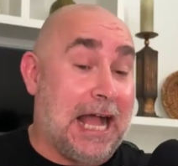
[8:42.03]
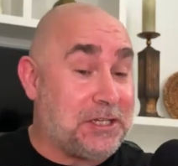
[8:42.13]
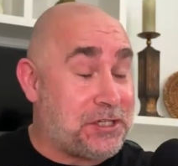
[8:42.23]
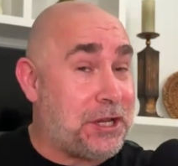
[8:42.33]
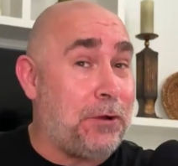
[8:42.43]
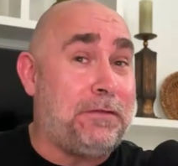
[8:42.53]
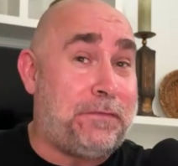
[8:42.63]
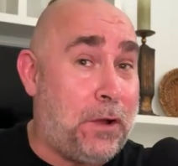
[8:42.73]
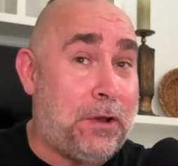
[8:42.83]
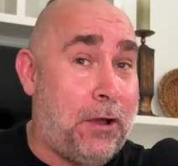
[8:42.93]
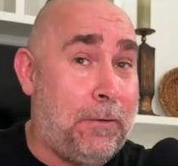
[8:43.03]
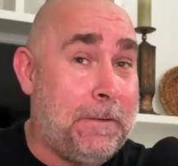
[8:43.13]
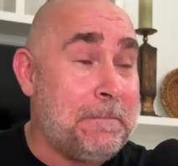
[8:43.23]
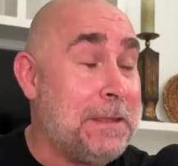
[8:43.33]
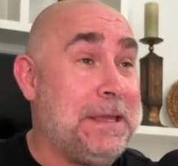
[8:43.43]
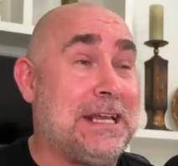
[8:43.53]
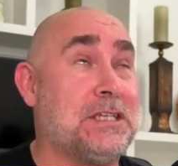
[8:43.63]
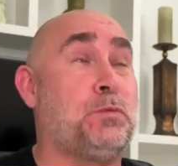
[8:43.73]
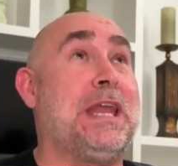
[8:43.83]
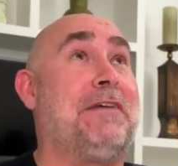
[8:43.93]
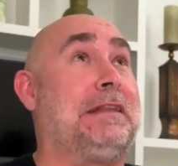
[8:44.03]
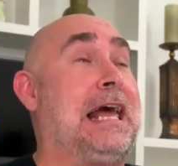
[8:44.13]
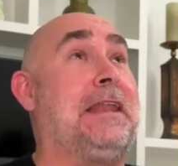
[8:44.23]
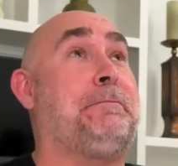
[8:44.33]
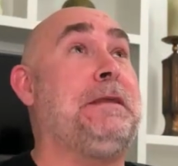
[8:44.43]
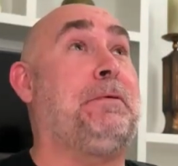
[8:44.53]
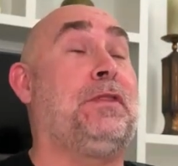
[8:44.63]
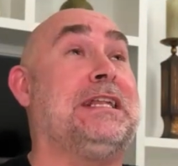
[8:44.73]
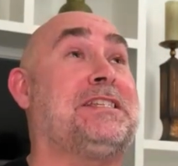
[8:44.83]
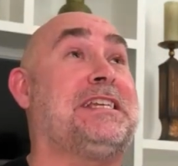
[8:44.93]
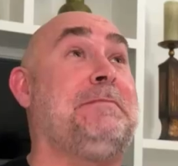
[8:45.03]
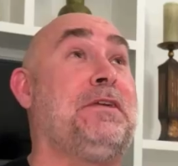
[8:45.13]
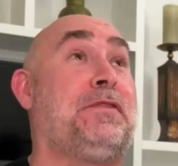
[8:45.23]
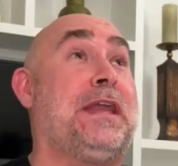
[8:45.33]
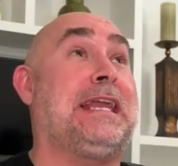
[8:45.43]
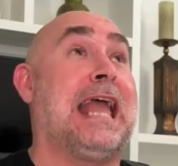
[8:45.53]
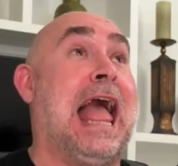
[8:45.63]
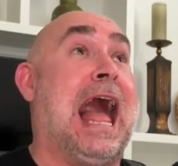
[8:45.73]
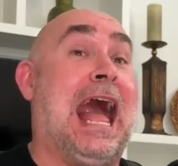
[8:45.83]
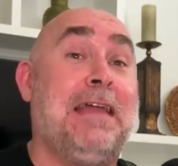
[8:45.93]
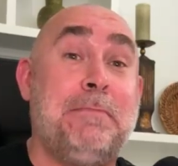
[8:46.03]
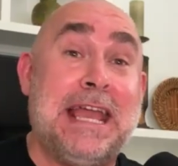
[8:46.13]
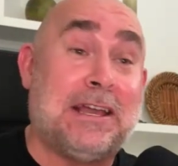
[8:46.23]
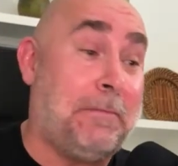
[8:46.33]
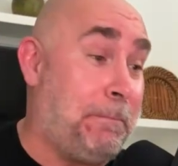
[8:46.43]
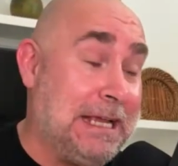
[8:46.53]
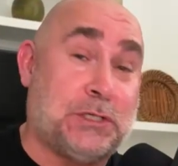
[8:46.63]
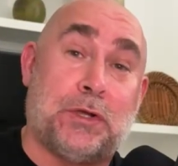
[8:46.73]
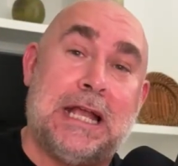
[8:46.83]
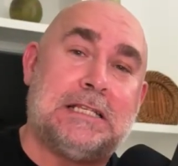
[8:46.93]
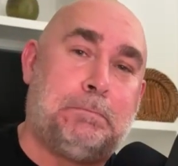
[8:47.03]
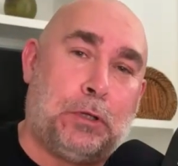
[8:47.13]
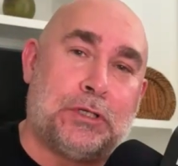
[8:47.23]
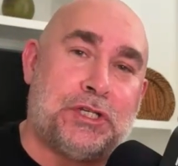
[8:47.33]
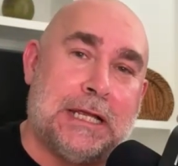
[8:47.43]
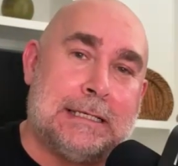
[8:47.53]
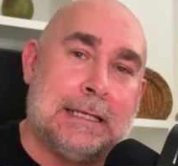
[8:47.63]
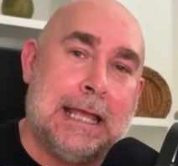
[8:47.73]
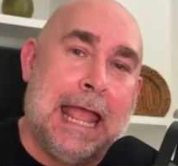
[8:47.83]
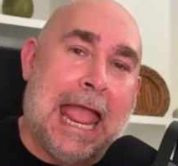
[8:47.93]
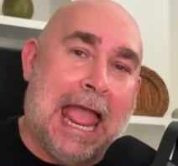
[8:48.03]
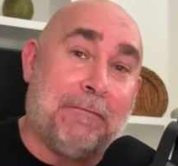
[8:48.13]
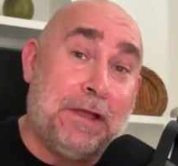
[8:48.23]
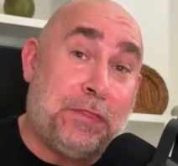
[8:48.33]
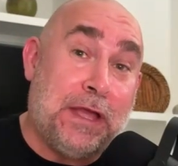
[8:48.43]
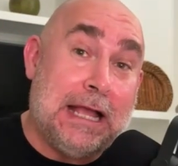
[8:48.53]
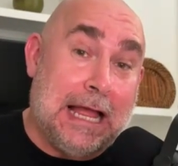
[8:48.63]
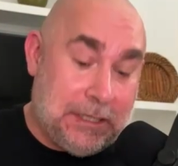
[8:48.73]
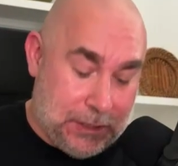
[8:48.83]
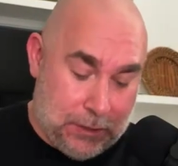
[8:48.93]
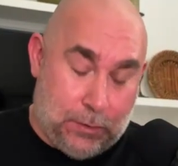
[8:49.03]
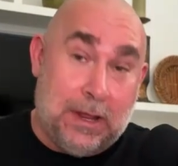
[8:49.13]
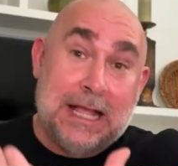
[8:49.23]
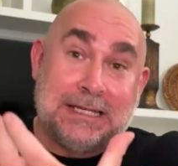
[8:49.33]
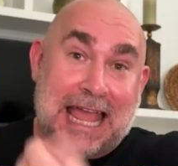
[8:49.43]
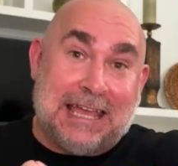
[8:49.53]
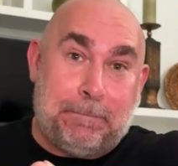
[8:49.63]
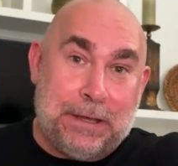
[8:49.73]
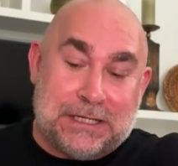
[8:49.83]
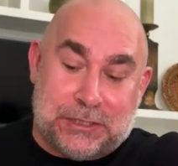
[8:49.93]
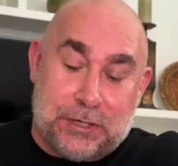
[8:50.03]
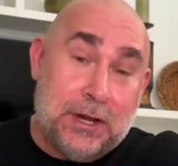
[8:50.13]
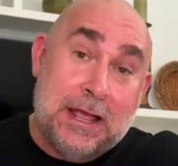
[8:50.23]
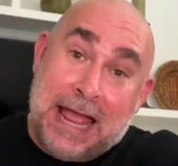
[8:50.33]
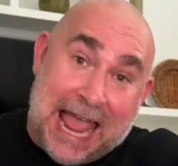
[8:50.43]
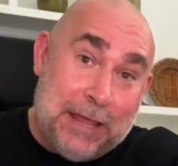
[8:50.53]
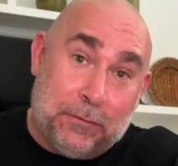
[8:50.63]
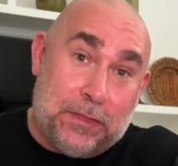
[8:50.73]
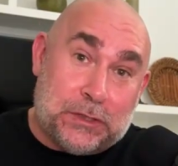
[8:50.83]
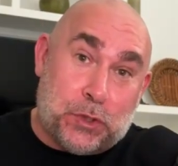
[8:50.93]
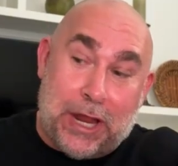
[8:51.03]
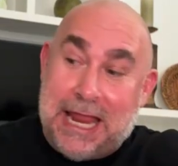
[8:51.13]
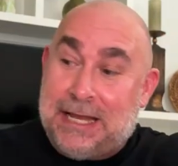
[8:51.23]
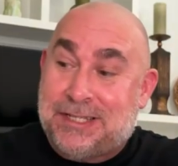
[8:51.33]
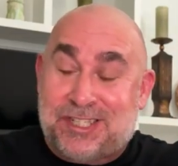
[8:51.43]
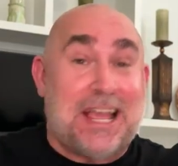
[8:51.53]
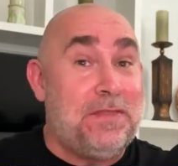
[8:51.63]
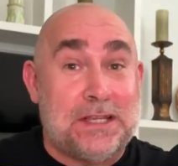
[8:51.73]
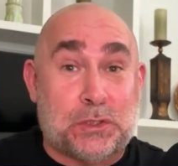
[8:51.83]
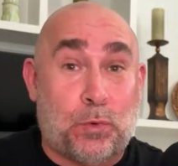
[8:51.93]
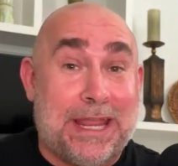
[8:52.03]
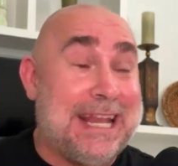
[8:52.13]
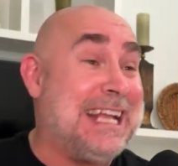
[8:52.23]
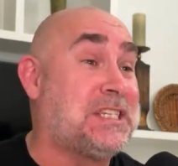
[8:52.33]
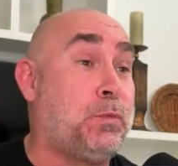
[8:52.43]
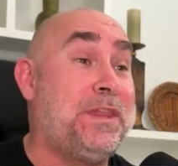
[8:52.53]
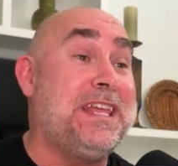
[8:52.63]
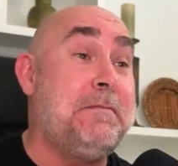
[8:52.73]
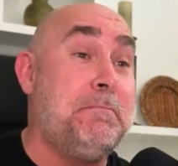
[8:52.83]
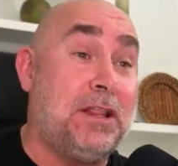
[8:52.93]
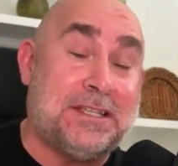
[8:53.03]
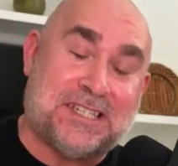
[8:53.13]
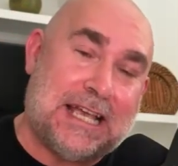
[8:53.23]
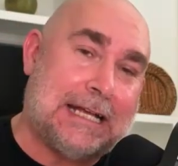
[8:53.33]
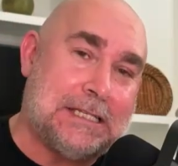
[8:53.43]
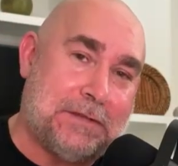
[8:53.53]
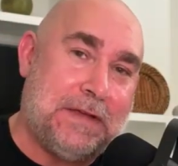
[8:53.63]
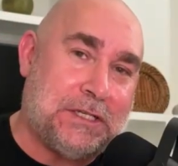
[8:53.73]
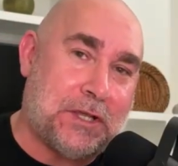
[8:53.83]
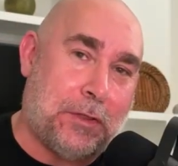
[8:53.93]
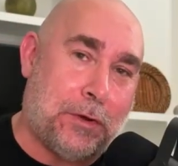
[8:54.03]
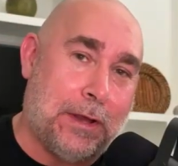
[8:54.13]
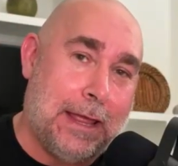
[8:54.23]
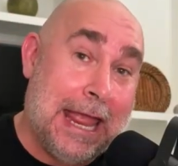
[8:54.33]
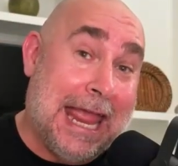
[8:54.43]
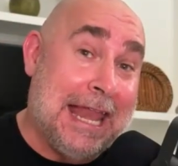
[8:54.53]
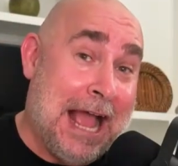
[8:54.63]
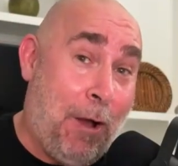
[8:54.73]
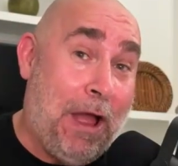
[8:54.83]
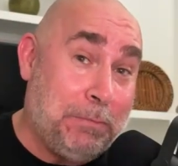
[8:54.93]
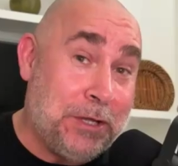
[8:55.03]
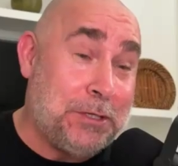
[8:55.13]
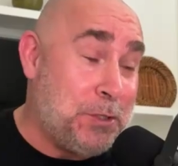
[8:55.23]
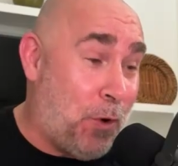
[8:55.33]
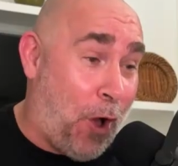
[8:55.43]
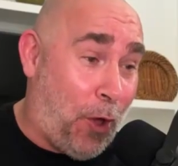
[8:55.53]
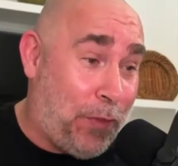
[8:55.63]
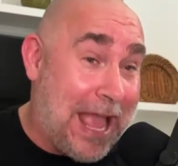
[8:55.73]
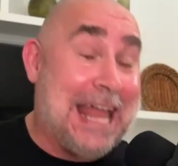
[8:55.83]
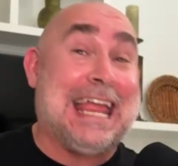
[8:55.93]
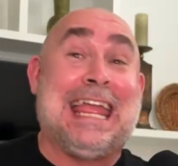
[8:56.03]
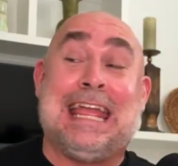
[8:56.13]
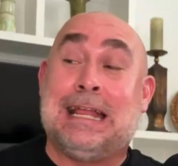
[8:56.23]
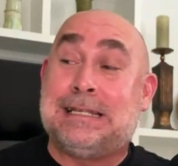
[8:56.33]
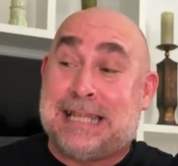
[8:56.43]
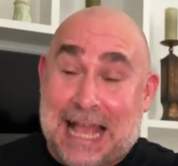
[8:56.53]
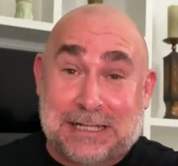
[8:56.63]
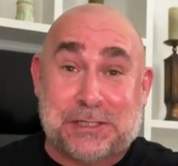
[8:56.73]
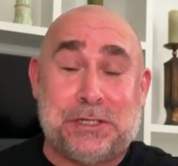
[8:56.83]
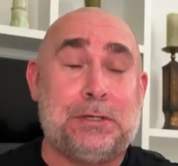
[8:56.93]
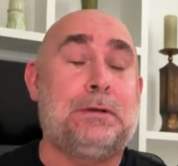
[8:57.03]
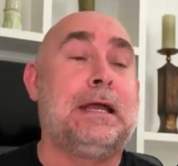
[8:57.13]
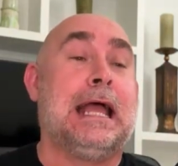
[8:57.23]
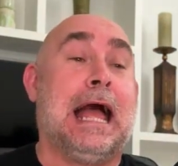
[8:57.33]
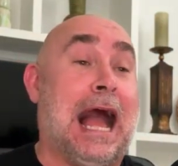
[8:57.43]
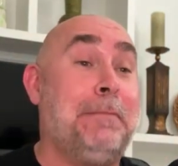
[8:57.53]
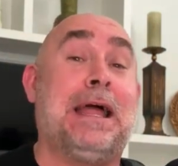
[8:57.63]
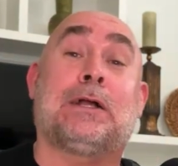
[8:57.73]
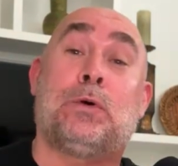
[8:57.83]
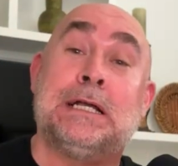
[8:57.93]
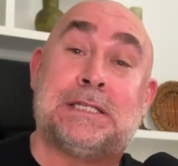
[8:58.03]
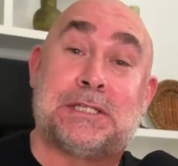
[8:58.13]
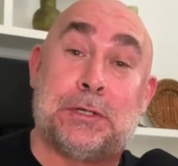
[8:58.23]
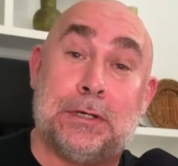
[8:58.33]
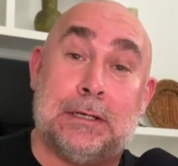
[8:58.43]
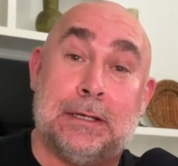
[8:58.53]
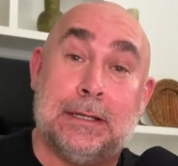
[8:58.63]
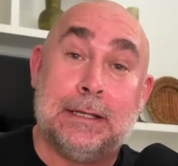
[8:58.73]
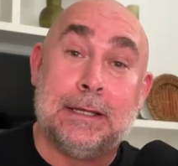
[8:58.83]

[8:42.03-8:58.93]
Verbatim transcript: I shared a photo because we have a lot of people that seem to think I make up my trades. Bullshit. Everything I do, take a picture, enter the trade, send the tweet. It's within milliseconds of each other. And how I'm going to do all that and text you, I'm not quite certain.